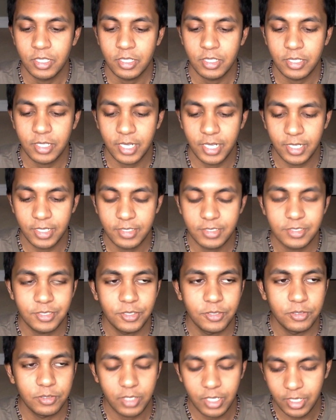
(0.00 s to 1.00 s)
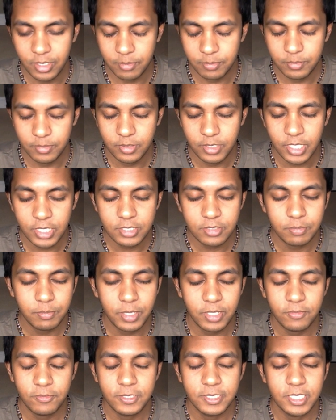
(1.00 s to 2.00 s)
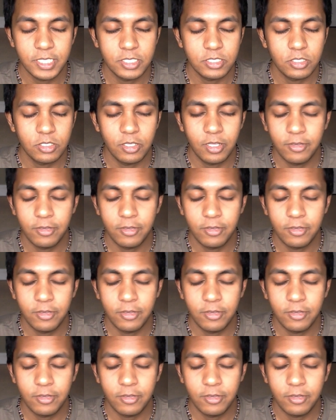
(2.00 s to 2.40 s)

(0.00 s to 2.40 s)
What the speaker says: yeah, so lots of manifestation,